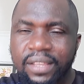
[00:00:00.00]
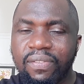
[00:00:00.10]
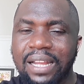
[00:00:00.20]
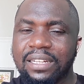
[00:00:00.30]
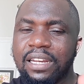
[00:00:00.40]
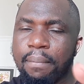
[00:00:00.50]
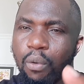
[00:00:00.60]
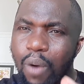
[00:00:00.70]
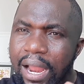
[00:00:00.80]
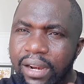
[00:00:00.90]
that number
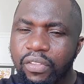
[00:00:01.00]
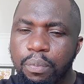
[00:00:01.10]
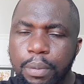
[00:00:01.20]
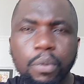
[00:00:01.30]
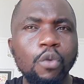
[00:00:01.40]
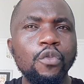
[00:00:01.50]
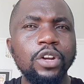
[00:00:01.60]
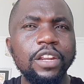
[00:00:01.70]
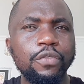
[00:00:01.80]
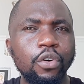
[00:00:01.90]
one, the people who
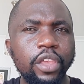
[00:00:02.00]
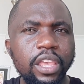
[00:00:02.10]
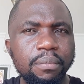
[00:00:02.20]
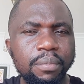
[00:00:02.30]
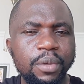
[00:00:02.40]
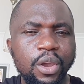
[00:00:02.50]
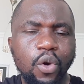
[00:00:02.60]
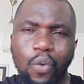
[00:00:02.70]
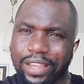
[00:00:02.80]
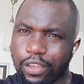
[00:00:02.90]
voted for him
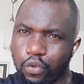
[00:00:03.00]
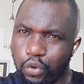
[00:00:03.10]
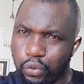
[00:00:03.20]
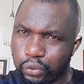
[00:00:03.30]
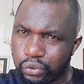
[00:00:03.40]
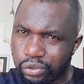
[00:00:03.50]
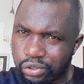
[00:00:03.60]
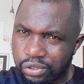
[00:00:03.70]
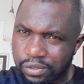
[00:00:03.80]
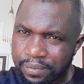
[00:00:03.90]
were
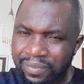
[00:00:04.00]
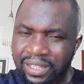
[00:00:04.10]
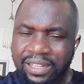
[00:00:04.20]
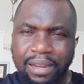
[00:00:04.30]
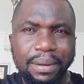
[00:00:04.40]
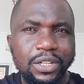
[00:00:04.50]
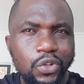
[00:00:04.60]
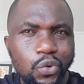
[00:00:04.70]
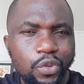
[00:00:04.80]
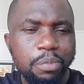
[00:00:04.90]
Kikuyus. Number
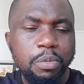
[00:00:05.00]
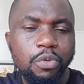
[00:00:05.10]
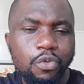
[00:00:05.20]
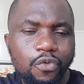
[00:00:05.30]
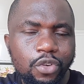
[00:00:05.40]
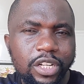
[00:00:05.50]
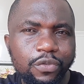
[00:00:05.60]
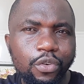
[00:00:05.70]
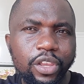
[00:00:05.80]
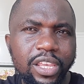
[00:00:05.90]
two, the people who voted
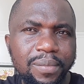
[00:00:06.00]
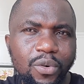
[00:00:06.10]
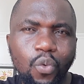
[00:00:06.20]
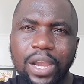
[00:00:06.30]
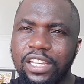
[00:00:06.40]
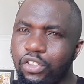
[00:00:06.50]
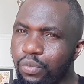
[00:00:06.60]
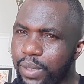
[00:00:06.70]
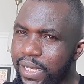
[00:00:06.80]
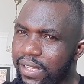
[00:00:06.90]
for him were in
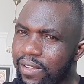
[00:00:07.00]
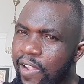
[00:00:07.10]
Jubilee.